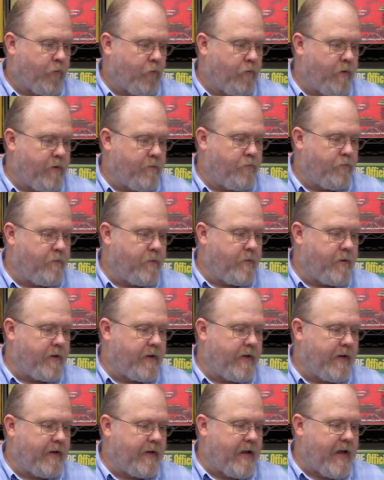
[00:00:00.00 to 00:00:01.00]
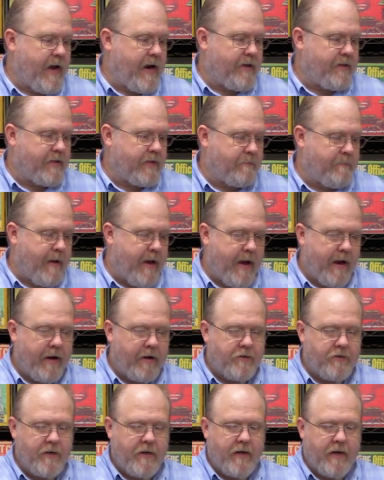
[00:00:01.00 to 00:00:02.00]
We really like this
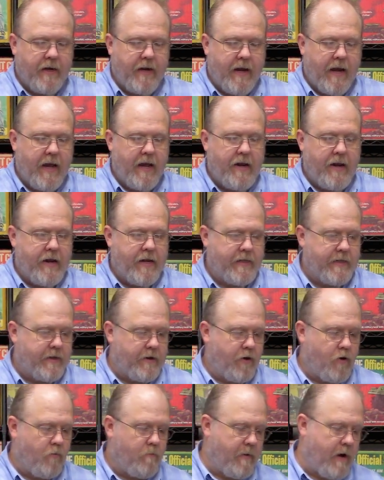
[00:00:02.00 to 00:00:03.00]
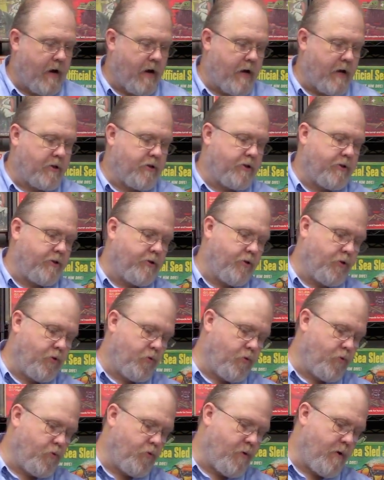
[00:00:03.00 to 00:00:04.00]
packaging. Again, it's an homage
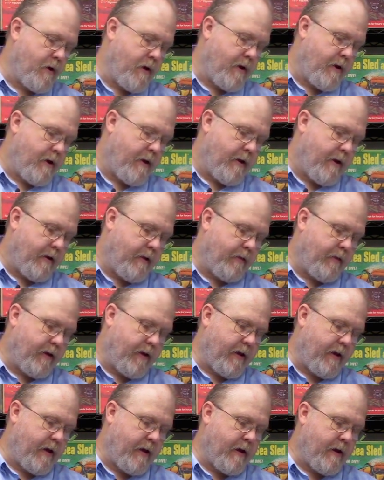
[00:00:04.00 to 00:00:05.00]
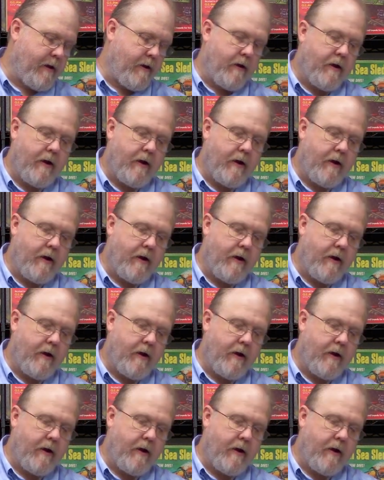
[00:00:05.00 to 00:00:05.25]
to the